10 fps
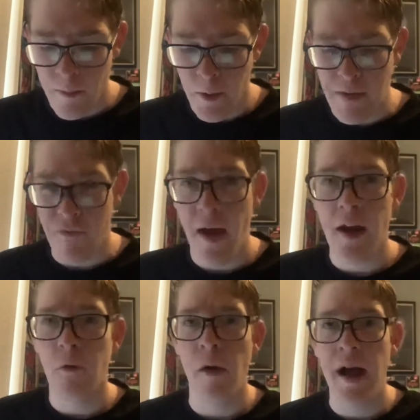but we
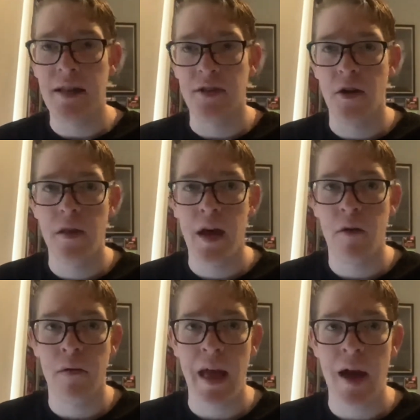found a way to turn that
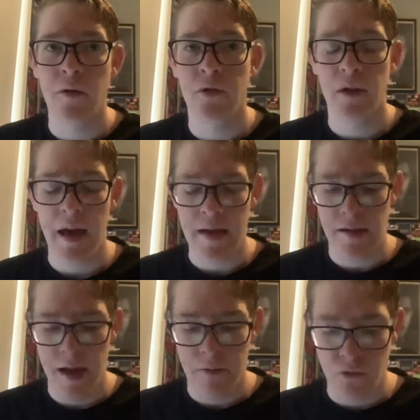around,
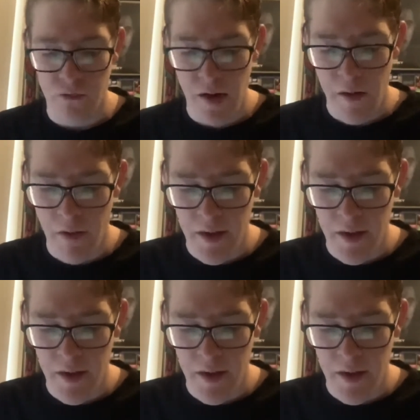and that was really, really